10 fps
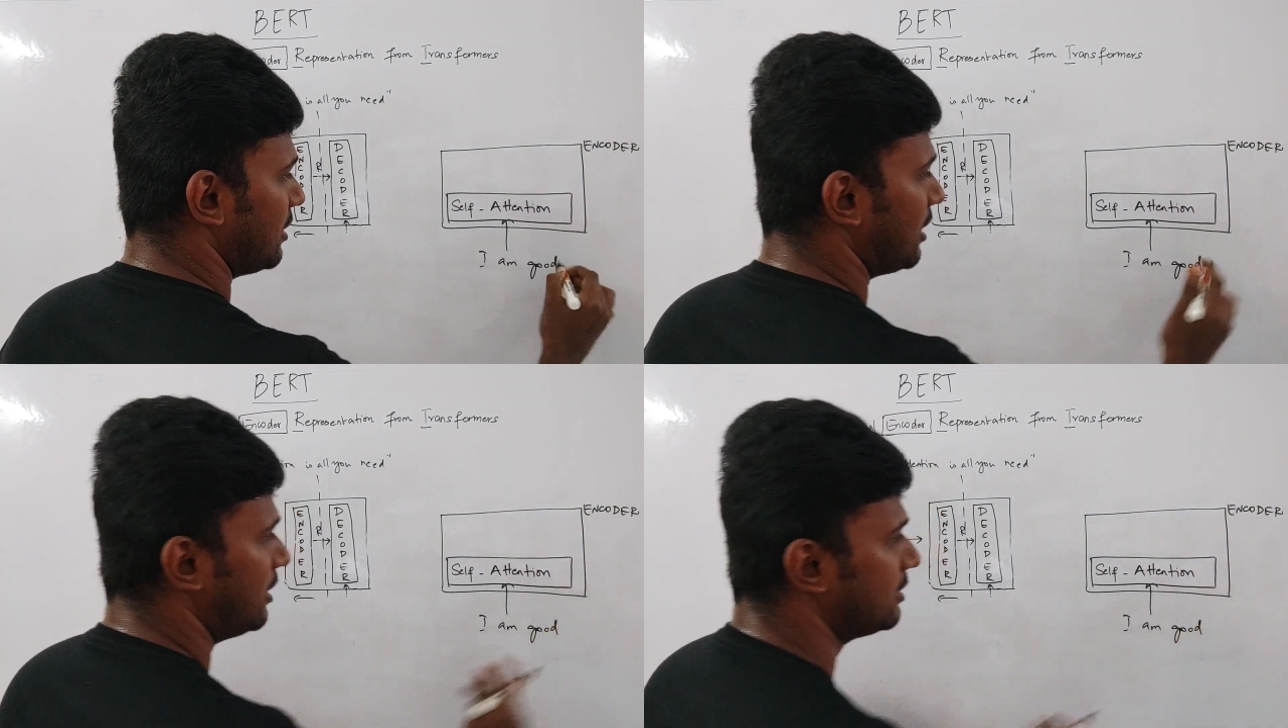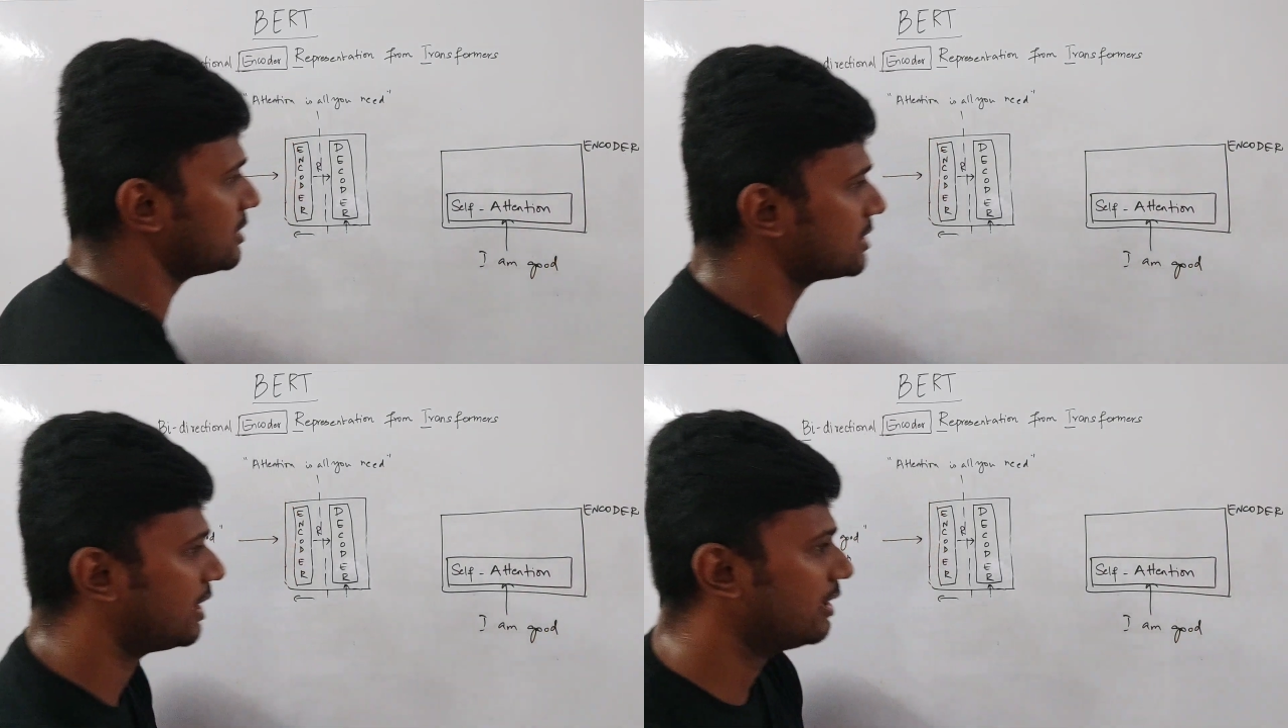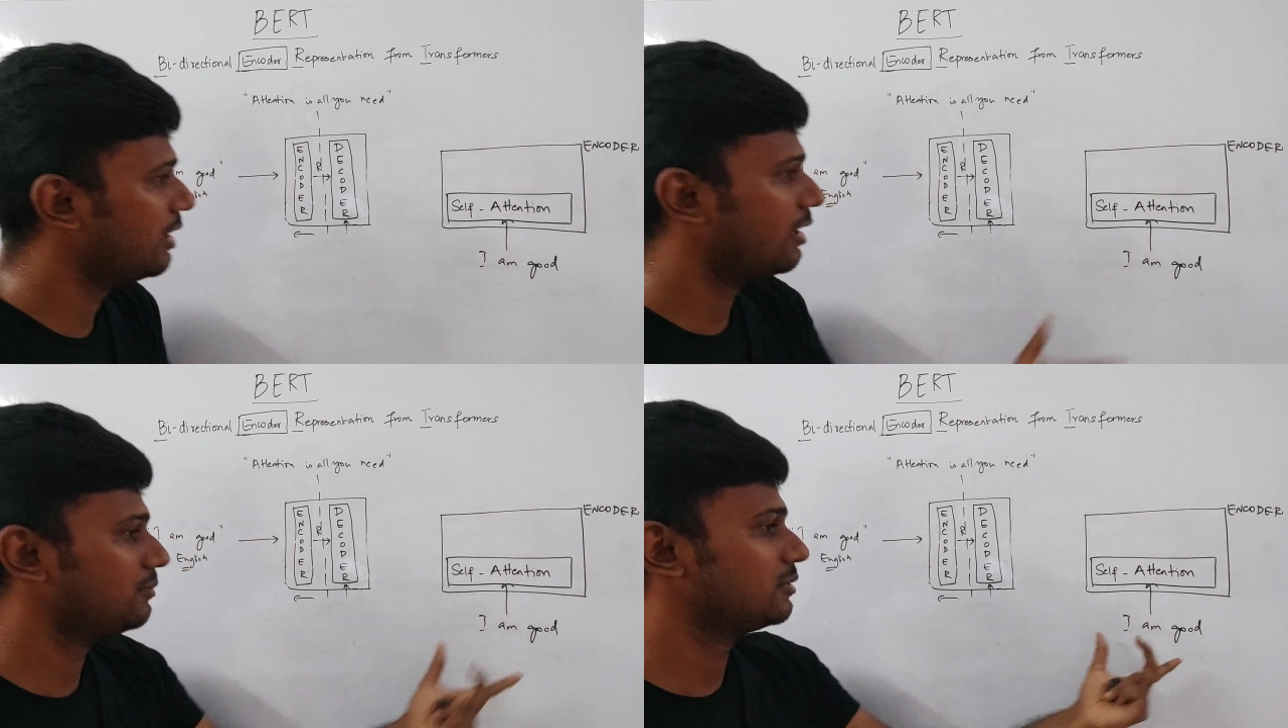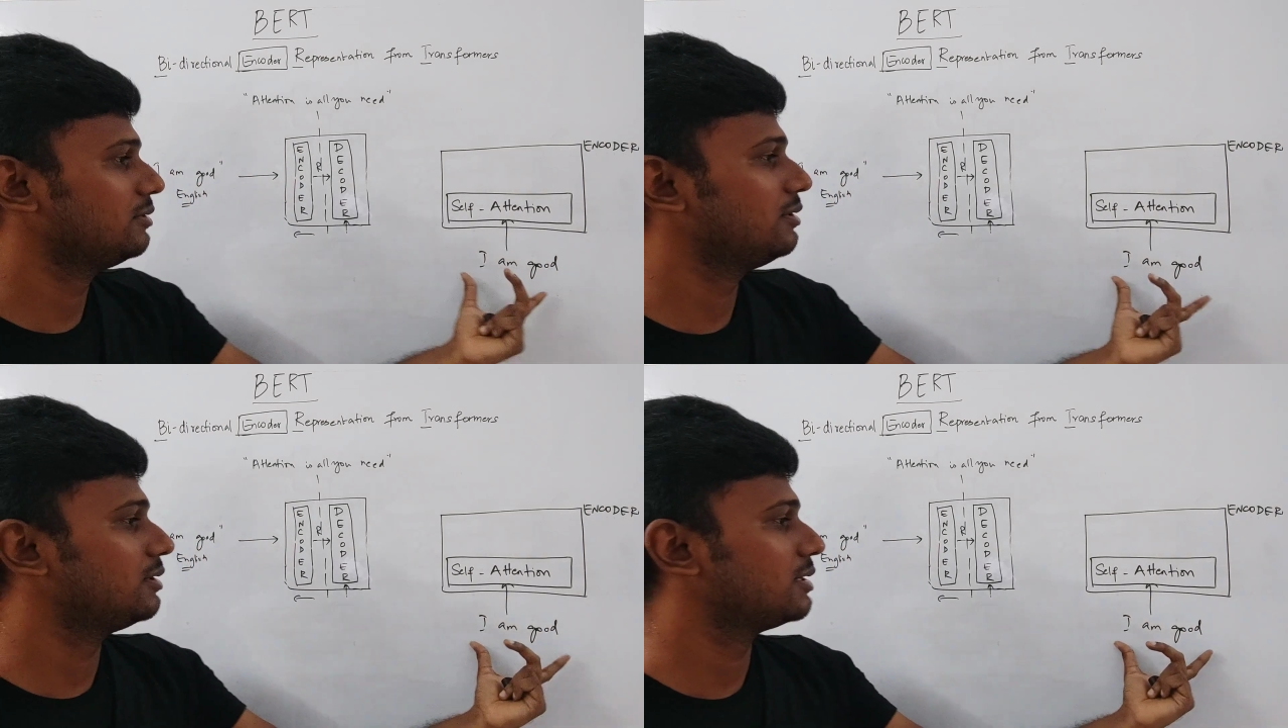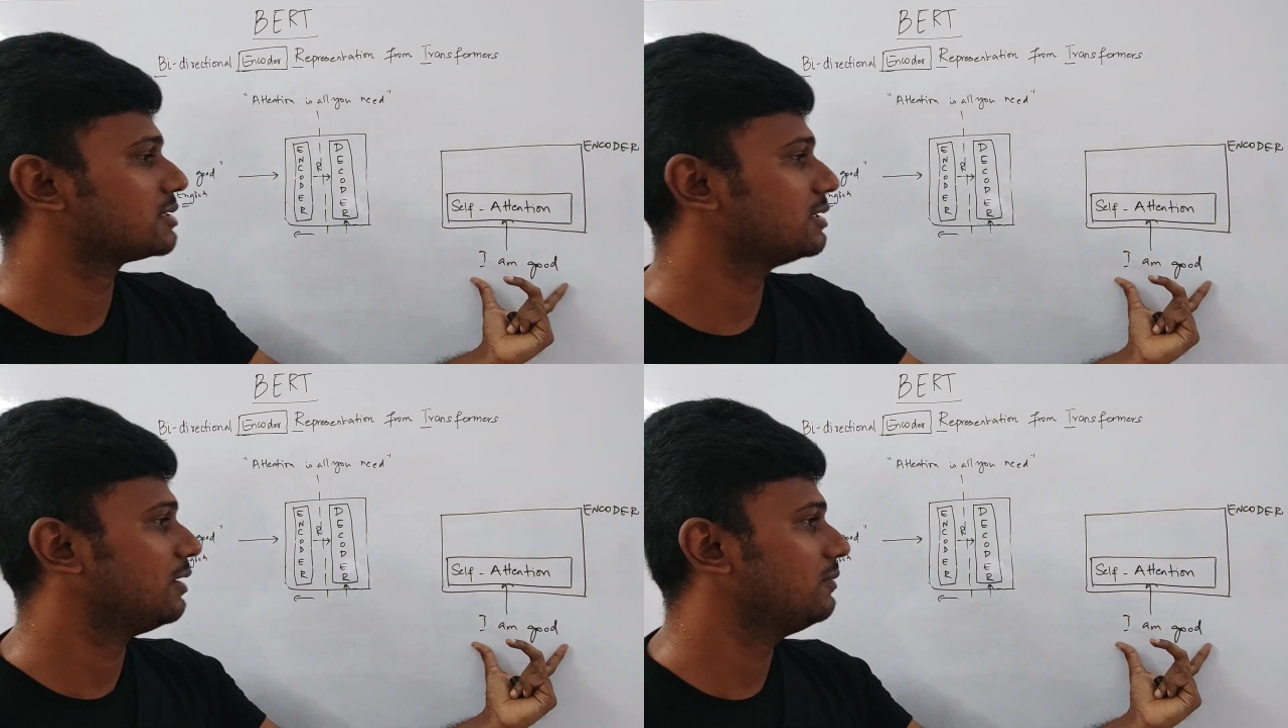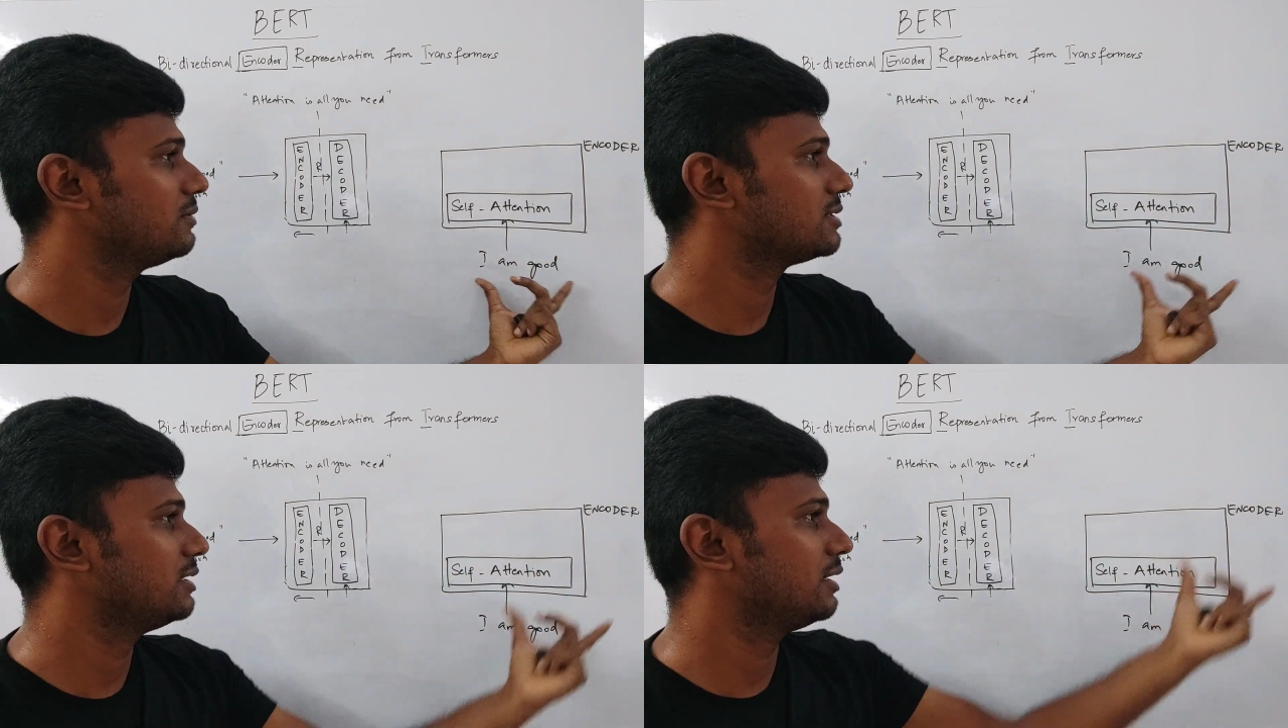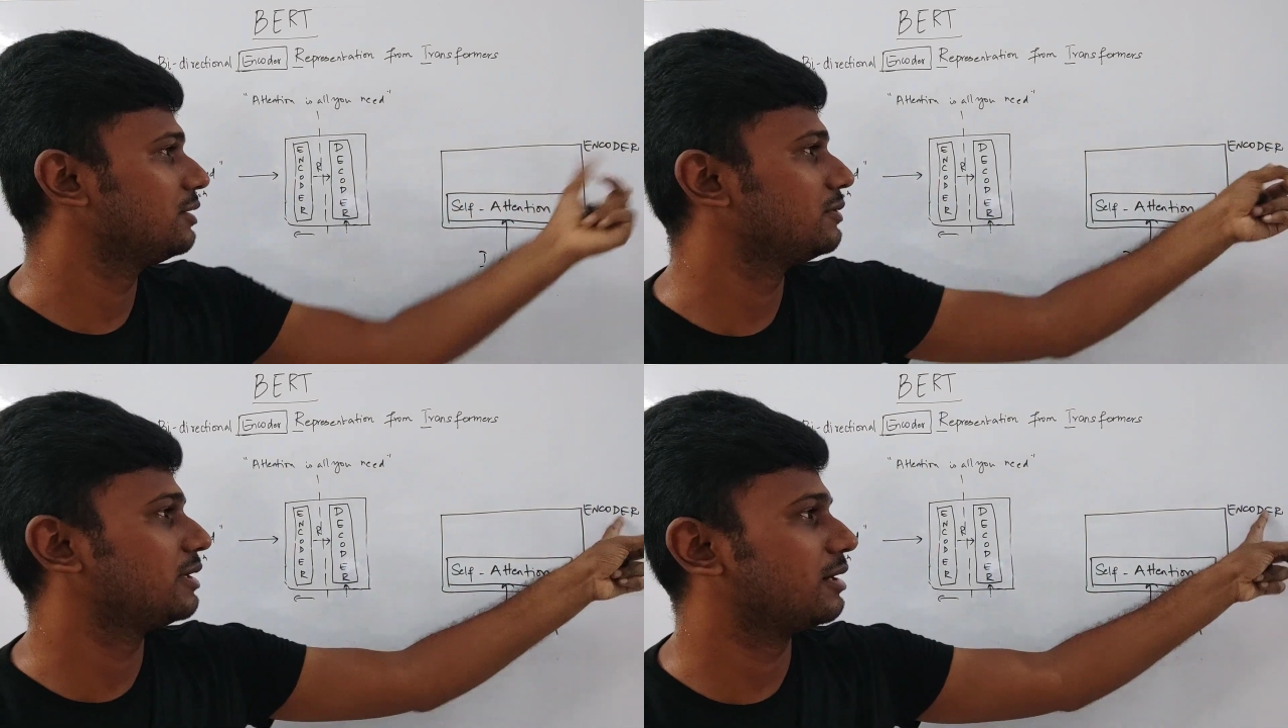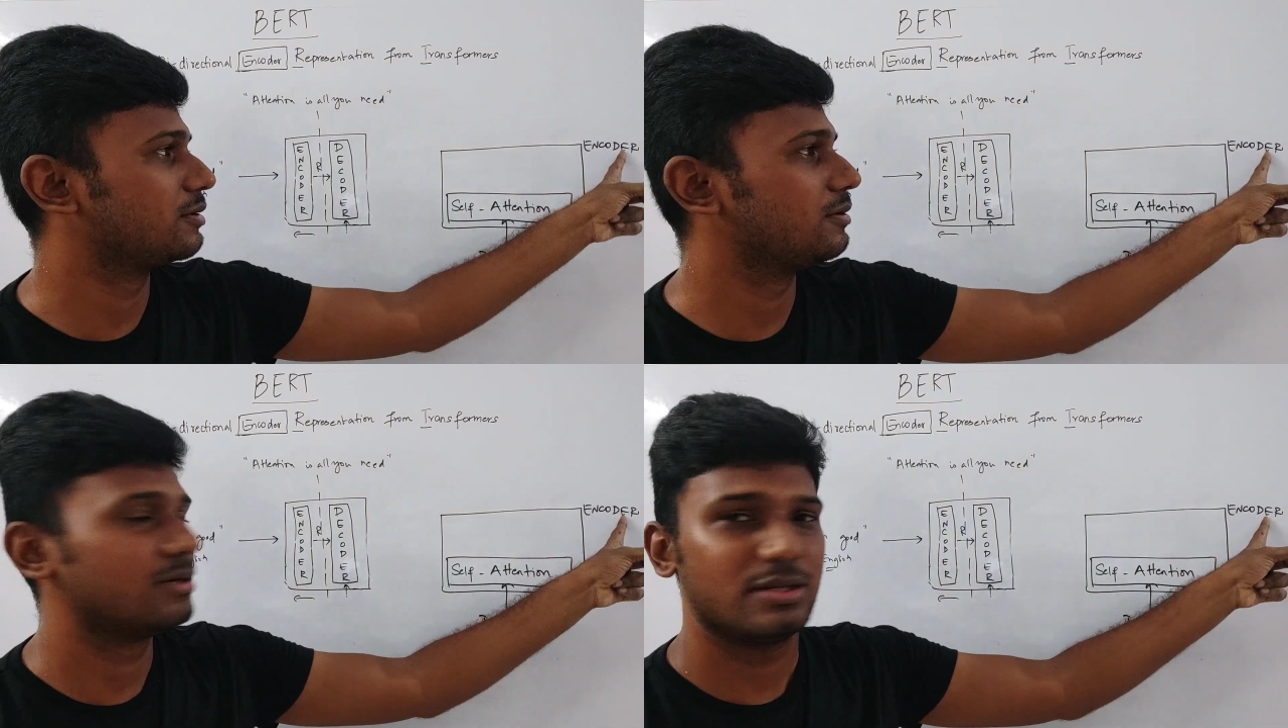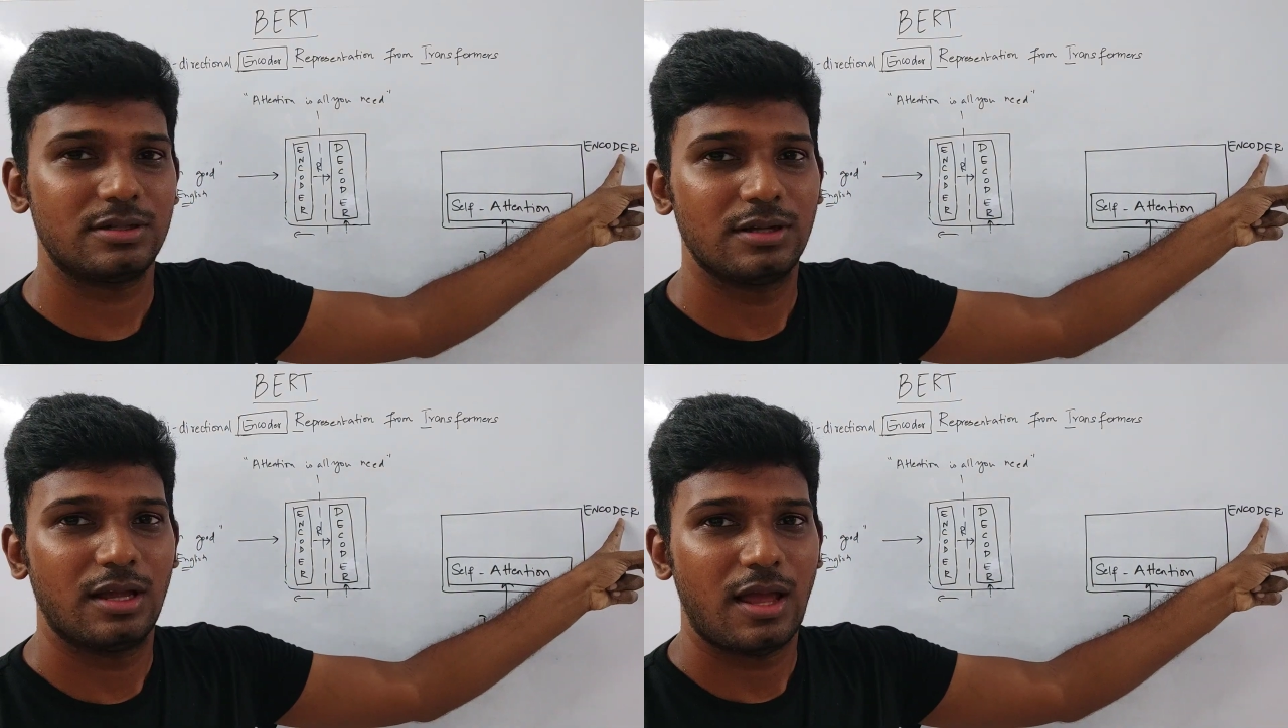And this I am good is now sent into the encoder,